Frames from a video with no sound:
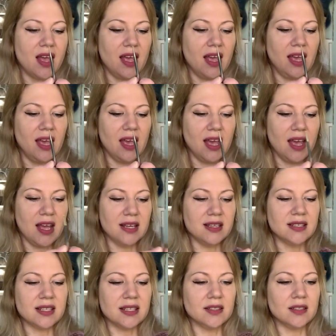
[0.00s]

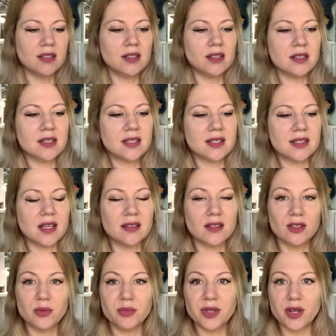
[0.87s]
And it looks a
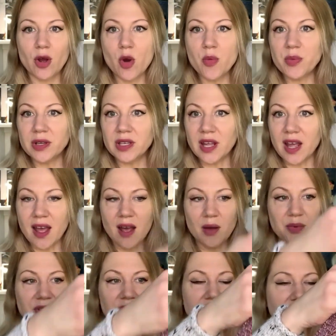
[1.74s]
little bit open now,
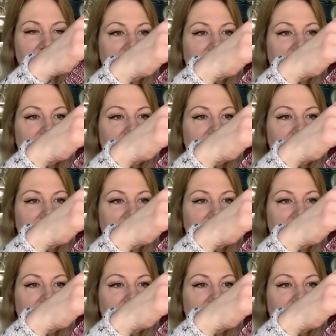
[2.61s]
but this